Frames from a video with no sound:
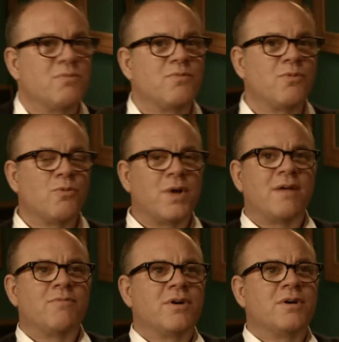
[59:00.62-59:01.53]
for
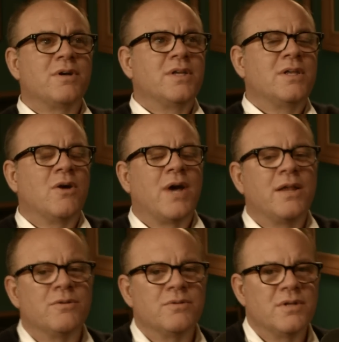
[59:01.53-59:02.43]
whatever, you know,
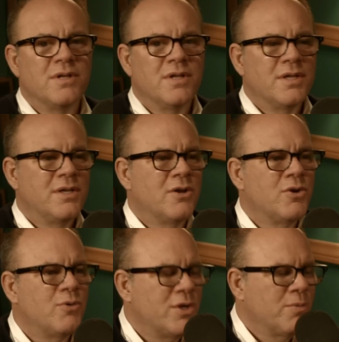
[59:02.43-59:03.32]
you don't
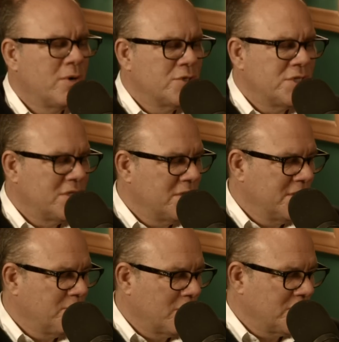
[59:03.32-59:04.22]
know what
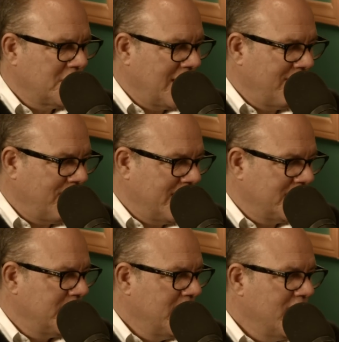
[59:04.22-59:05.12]
his personal life
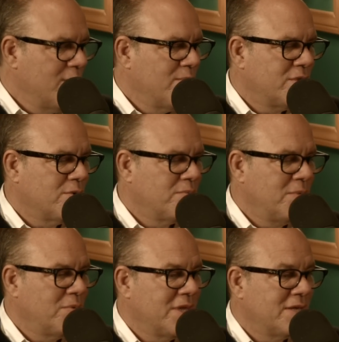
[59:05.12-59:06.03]
is, but there are
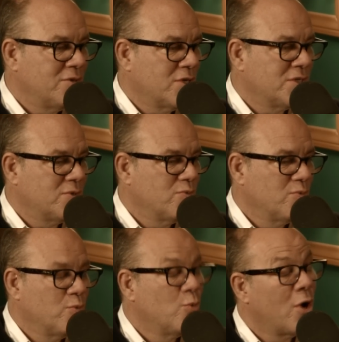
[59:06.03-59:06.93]
people that just
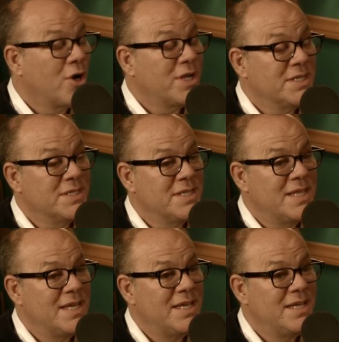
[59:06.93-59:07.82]
work as
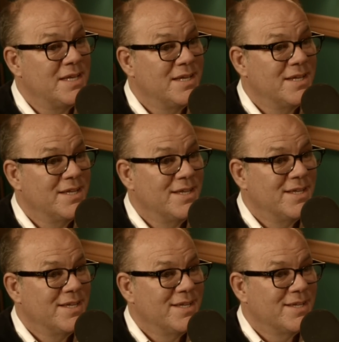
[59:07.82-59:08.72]
the
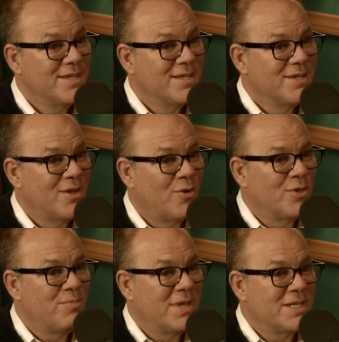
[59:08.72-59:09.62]

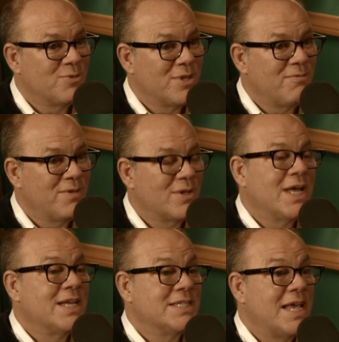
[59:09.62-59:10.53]
only place where they feel
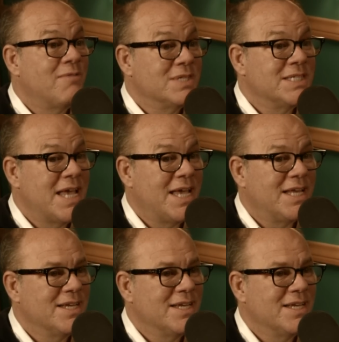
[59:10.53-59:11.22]
kind of safe and sane.